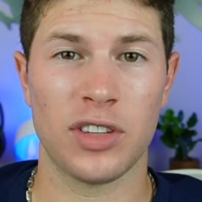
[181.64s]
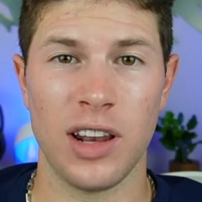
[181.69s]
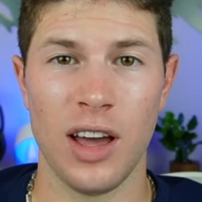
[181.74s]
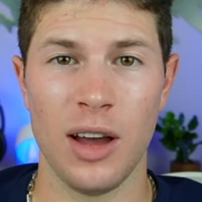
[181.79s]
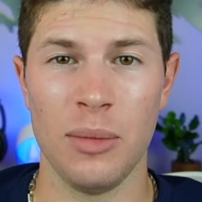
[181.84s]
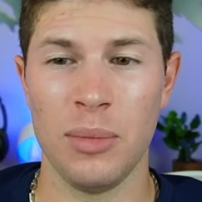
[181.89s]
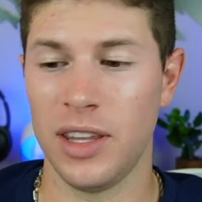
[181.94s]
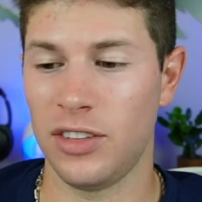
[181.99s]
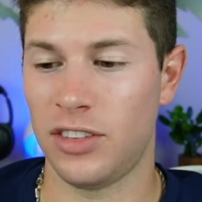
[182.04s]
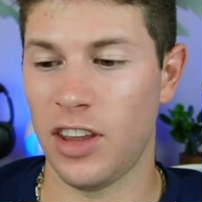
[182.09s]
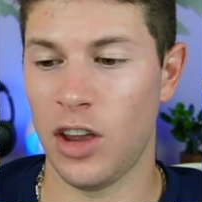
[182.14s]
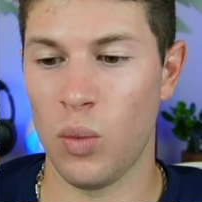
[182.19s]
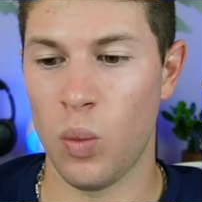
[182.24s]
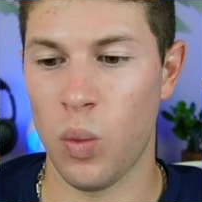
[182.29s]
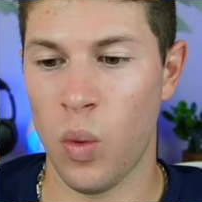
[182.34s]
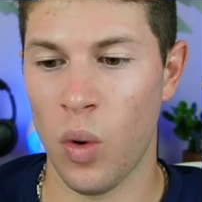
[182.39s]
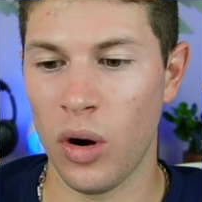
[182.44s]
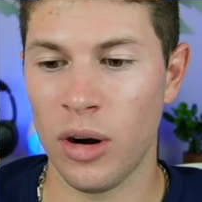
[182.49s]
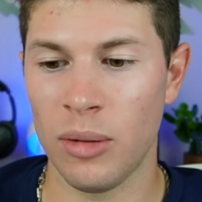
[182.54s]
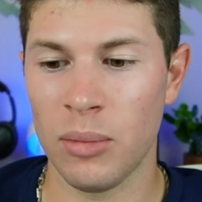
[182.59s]
Club is a
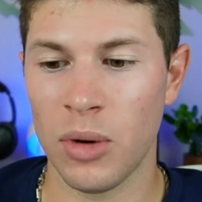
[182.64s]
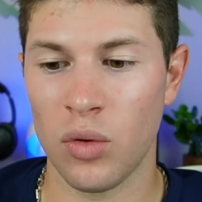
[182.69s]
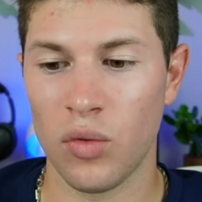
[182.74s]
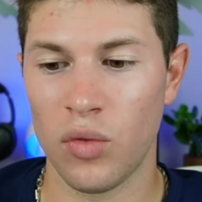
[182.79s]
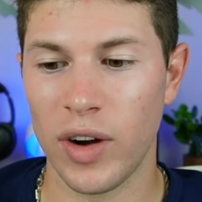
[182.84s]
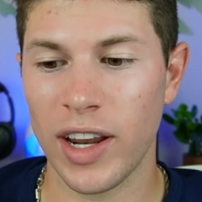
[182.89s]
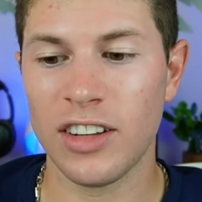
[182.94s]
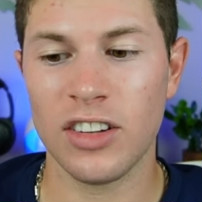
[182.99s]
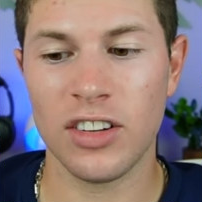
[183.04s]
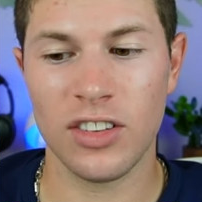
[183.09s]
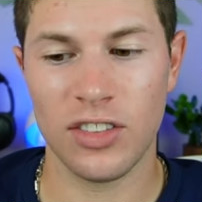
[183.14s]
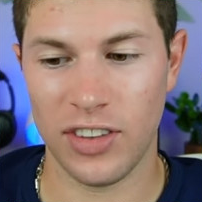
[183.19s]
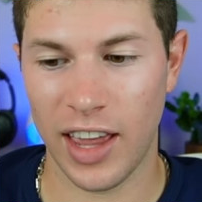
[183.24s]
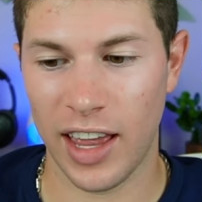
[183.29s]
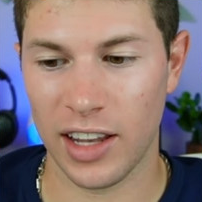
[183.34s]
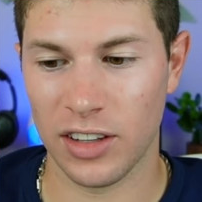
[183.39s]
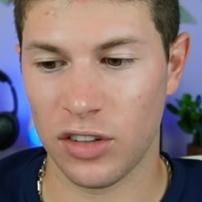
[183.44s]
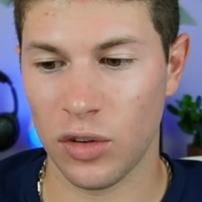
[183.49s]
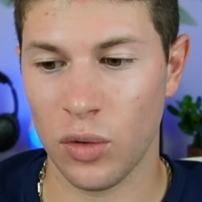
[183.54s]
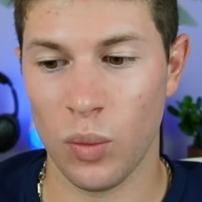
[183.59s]
warm, rich
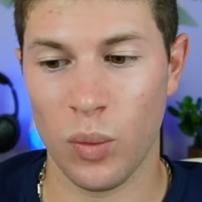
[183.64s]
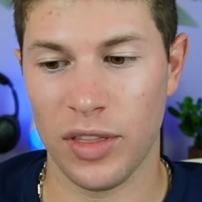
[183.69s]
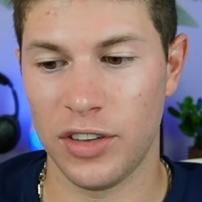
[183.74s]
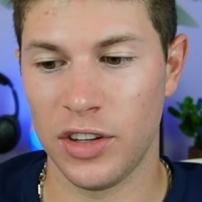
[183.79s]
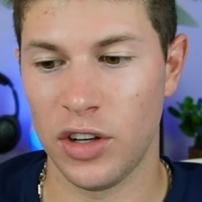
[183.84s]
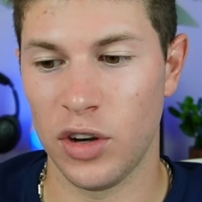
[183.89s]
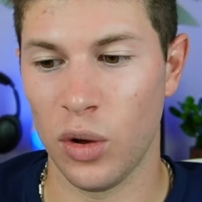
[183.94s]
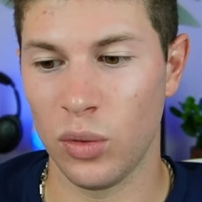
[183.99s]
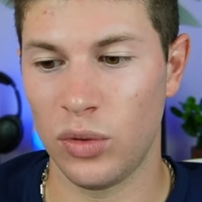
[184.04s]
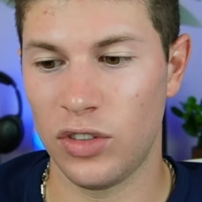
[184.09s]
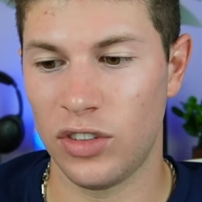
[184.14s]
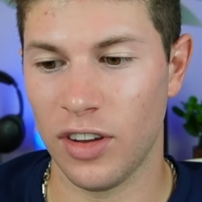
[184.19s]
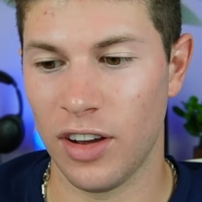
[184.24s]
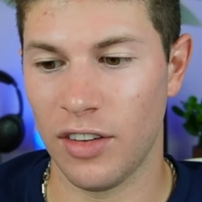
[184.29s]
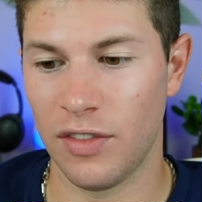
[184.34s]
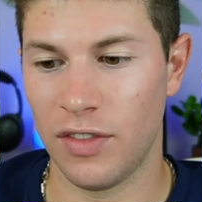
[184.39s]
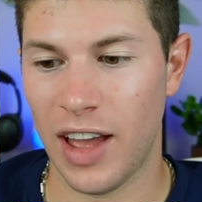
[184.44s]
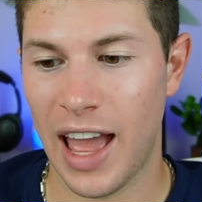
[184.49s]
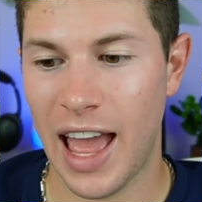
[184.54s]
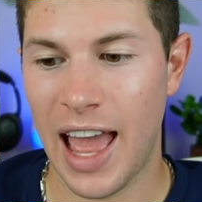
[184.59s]
scent with notes
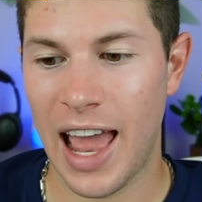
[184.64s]
of